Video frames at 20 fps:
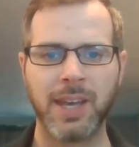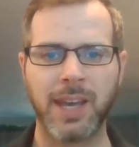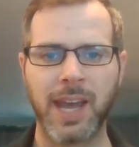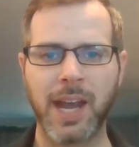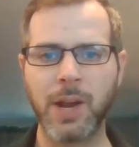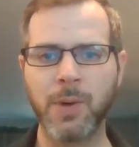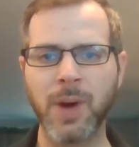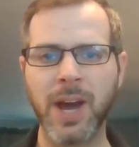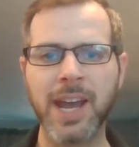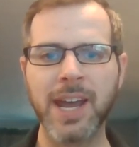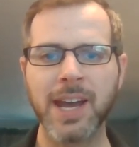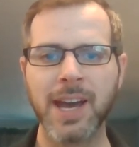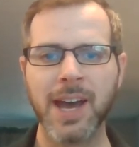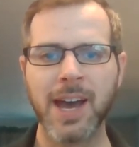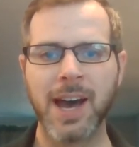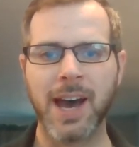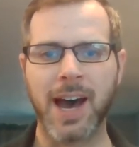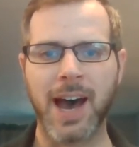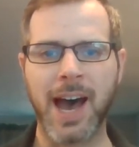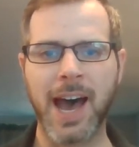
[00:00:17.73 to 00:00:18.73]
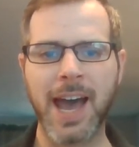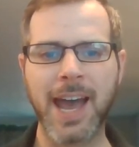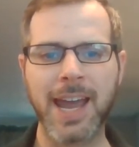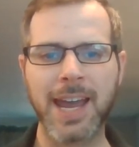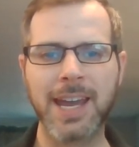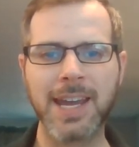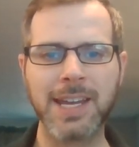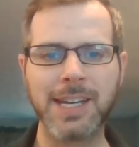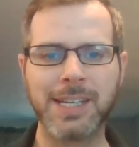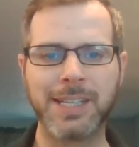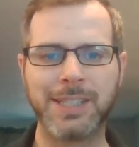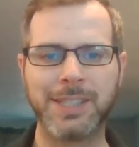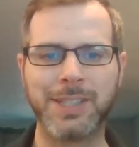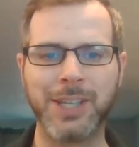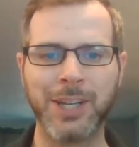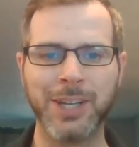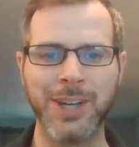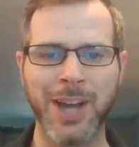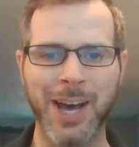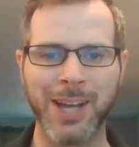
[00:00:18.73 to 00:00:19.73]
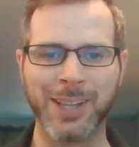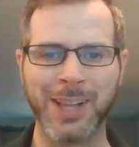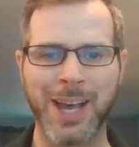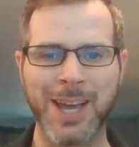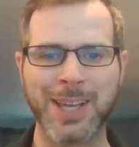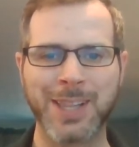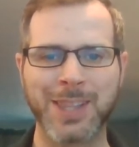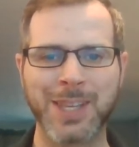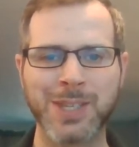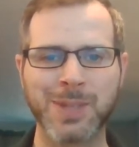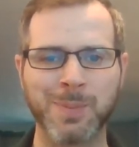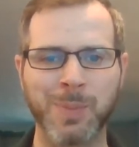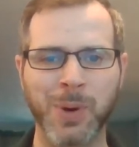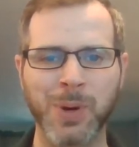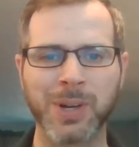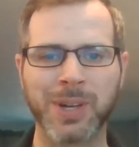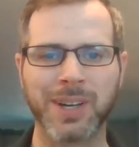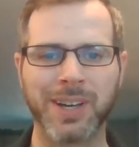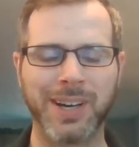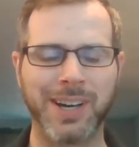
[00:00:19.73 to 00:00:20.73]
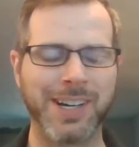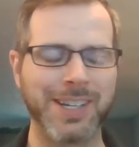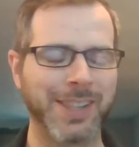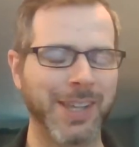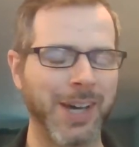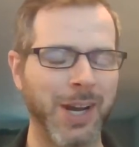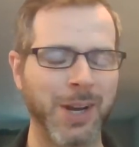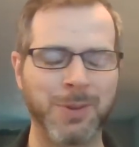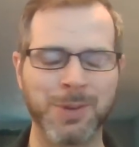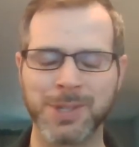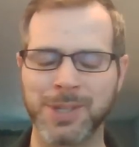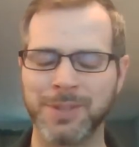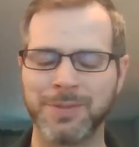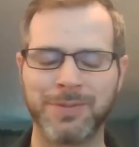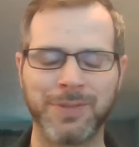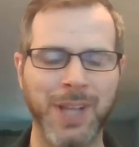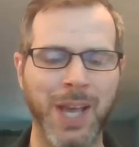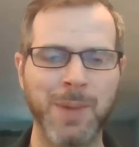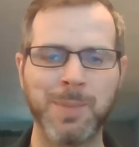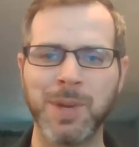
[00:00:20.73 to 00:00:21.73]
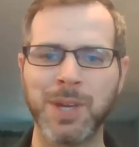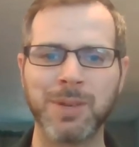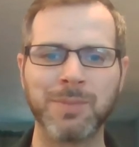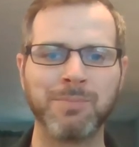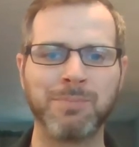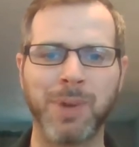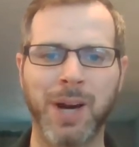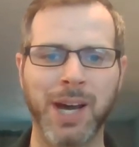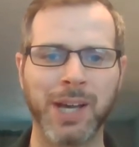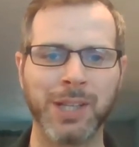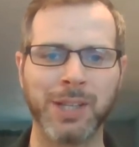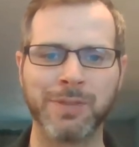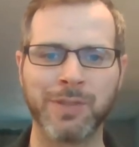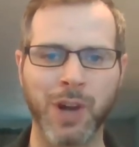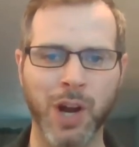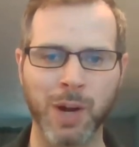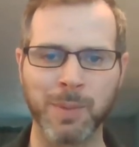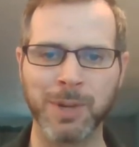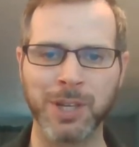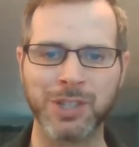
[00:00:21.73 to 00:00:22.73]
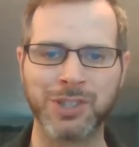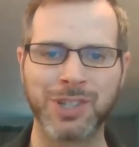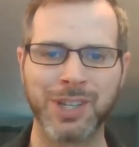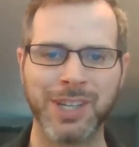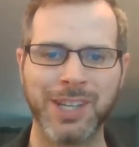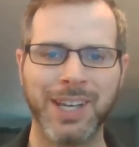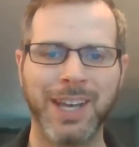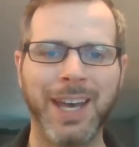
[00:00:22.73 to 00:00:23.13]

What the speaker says: Anyway, I did not like this book. I thought it was a flaming pile of garbage.